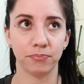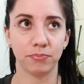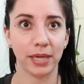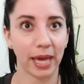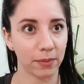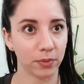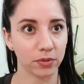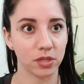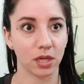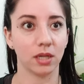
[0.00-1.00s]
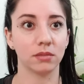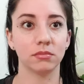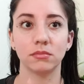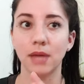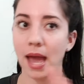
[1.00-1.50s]
be able to
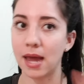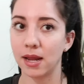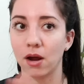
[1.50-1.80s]
edit